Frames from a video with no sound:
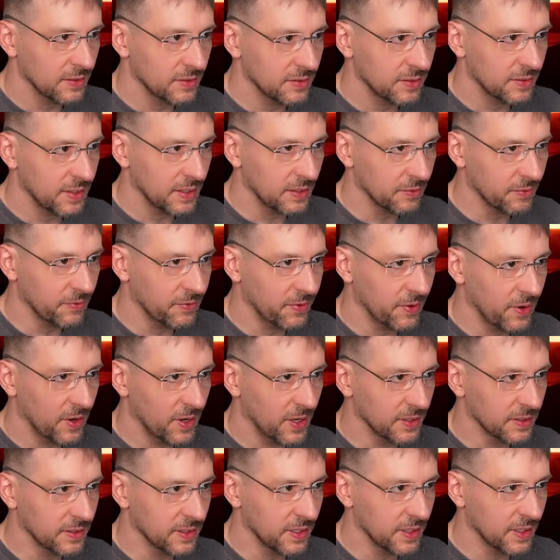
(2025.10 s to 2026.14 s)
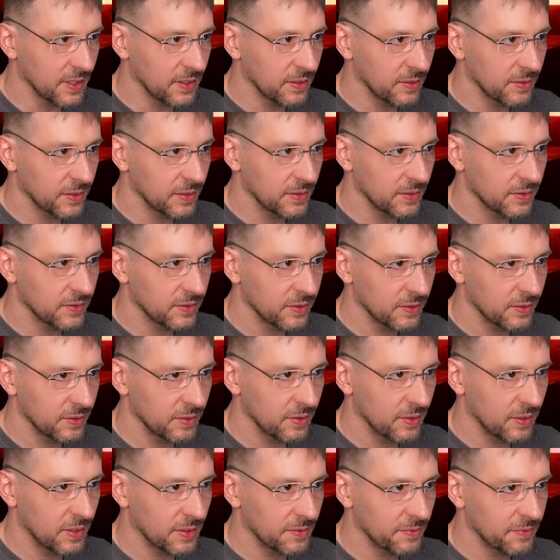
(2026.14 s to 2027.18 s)
let's take the fog down and turn
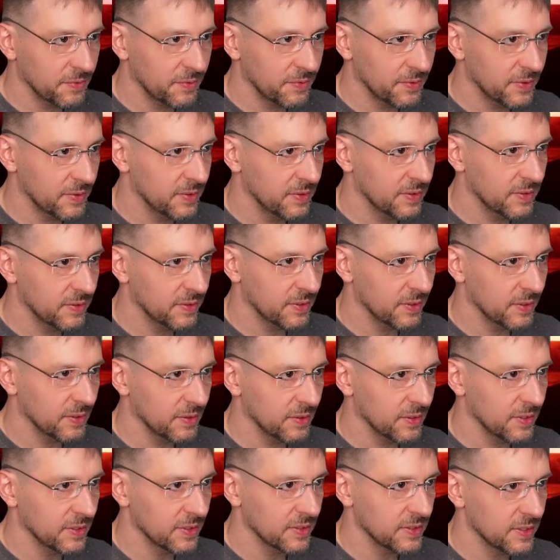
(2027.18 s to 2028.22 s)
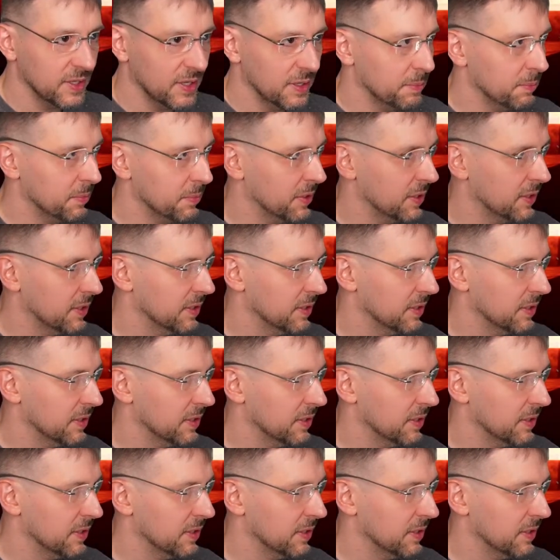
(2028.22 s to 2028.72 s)
off. Let's turn this up.